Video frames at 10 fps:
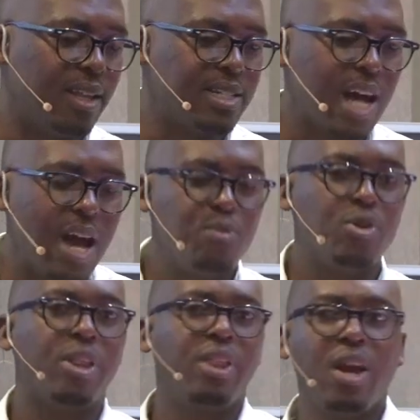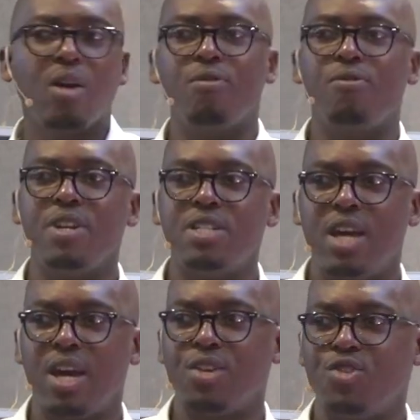the time to think of
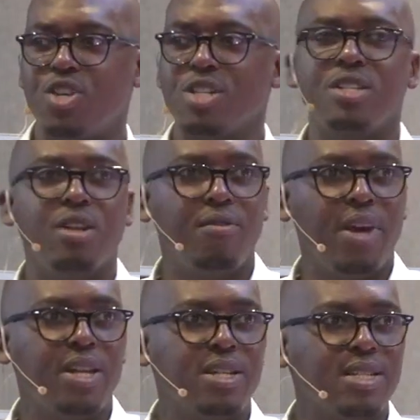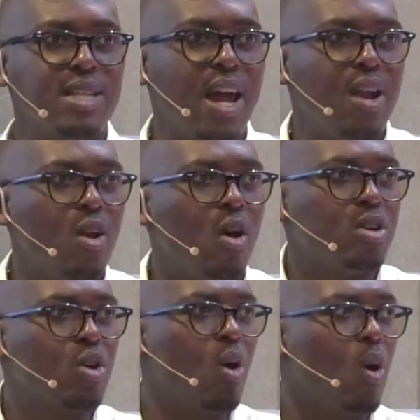fintech as just innovators and
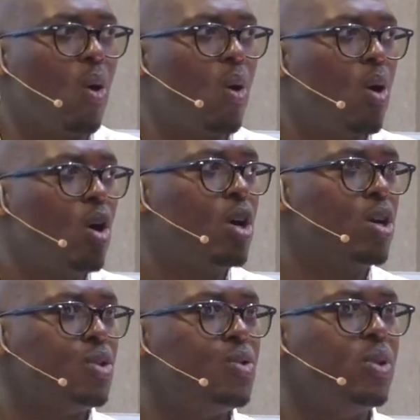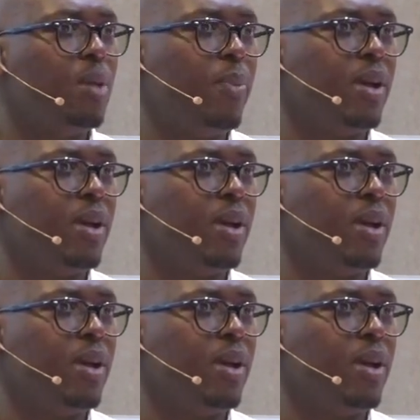not core to the,